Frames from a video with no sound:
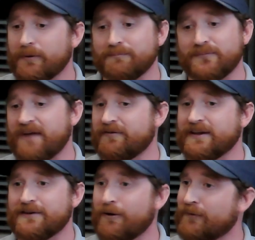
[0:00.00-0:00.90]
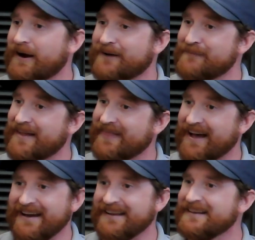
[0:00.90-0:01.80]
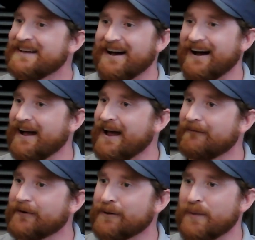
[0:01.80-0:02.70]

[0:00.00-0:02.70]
We definitely don't recommend that ever.